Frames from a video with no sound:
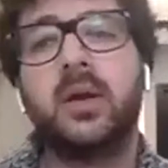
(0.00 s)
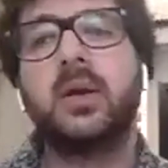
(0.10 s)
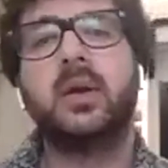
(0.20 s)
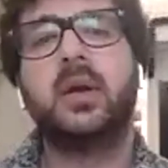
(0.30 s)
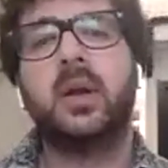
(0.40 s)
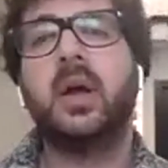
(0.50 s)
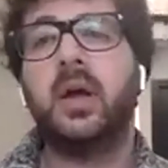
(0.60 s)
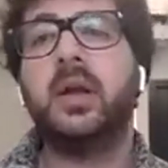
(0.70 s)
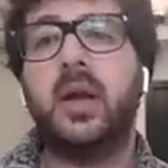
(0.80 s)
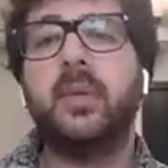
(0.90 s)
process
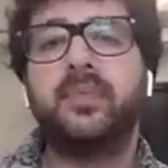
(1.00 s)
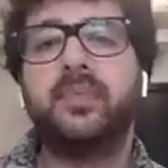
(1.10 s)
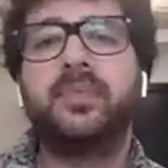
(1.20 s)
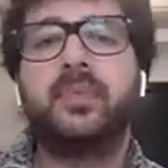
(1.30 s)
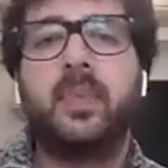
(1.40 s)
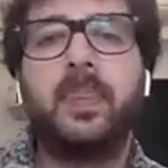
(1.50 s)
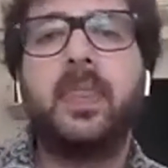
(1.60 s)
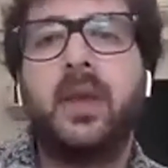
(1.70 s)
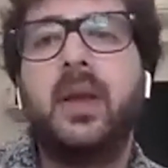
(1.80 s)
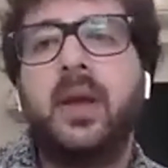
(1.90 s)
and the development
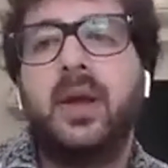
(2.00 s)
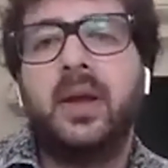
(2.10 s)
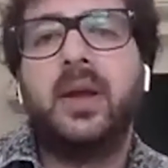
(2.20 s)
process in